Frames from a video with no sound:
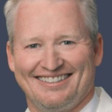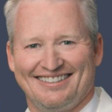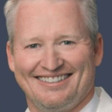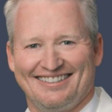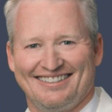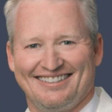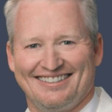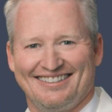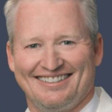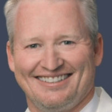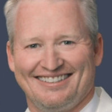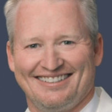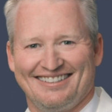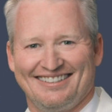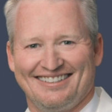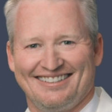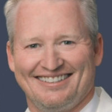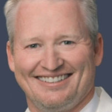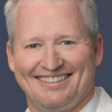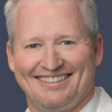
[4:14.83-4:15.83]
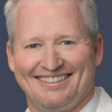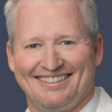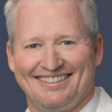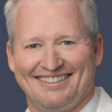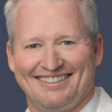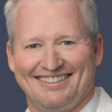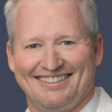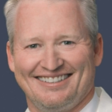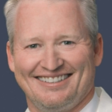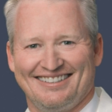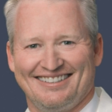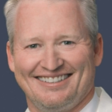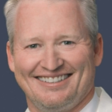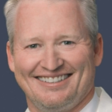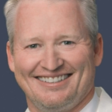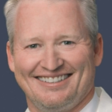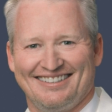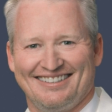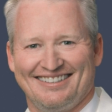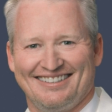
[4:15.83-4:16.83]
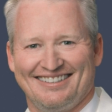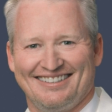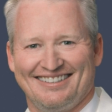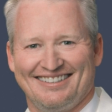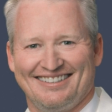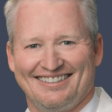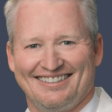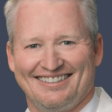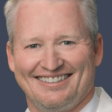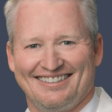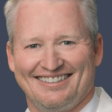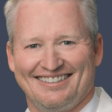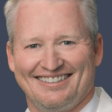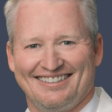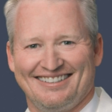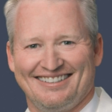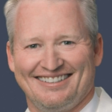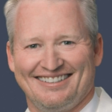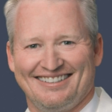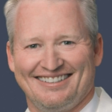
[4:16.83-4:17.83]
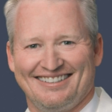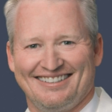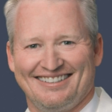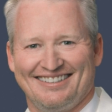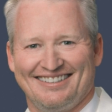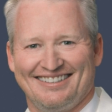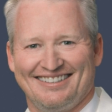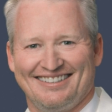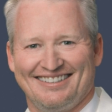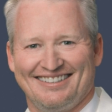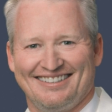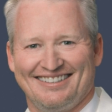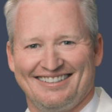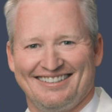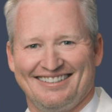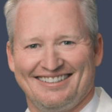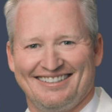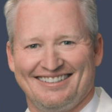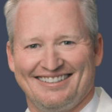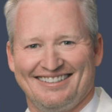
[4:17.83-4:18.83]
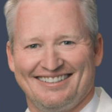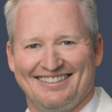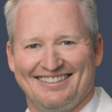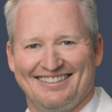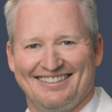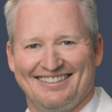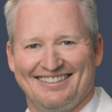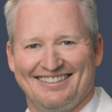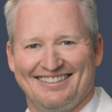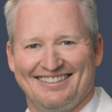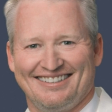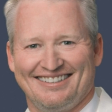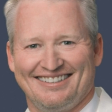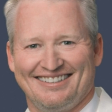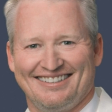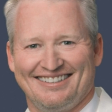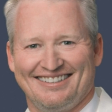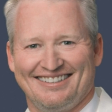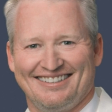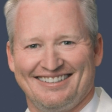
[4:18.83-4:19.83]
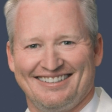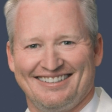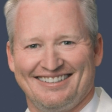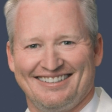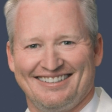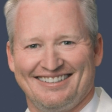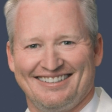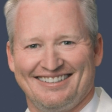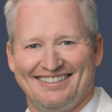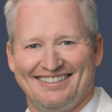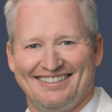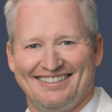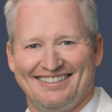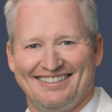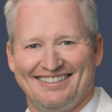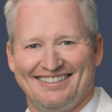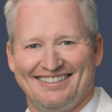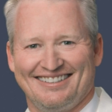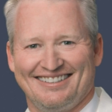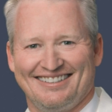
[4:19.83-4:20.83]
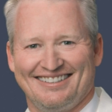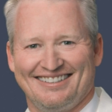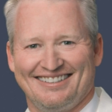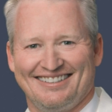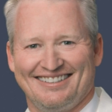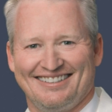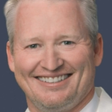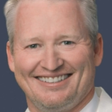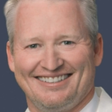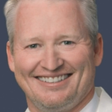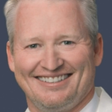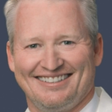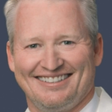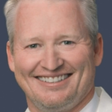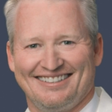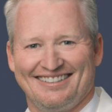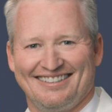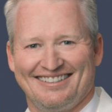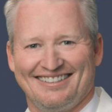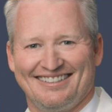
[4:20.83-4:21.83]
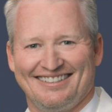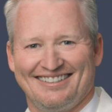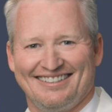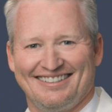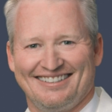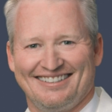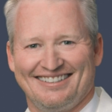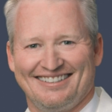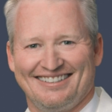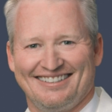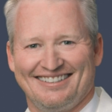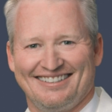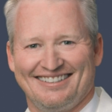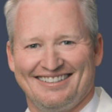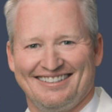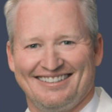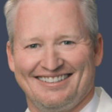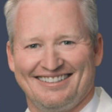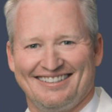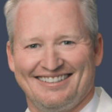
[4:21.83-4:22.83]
This is a still picture; no speech is visible.